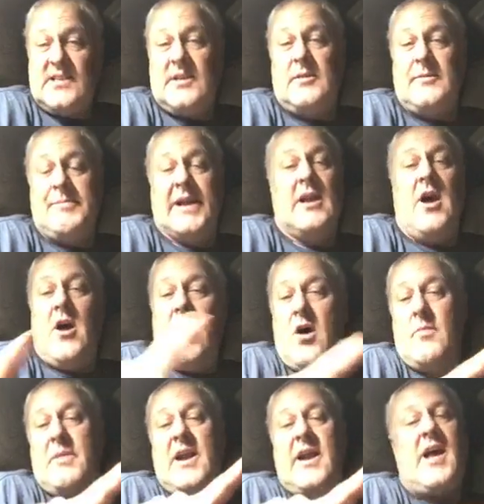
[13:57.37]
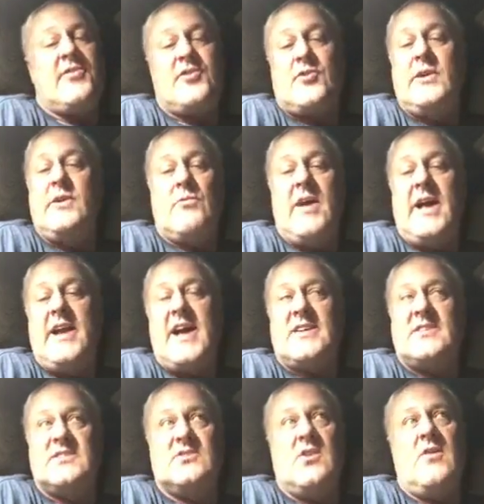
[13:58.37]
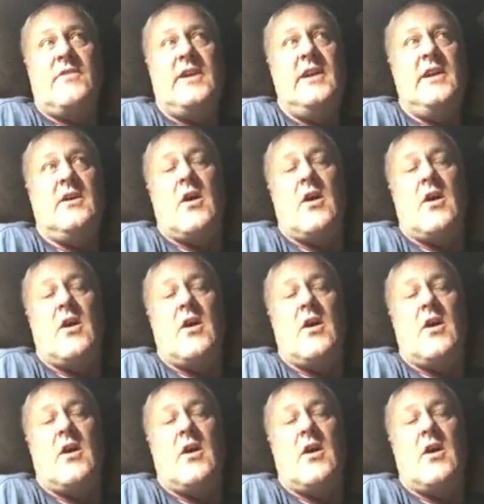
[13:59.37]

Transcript: So, and then you can put your vehicle maintenances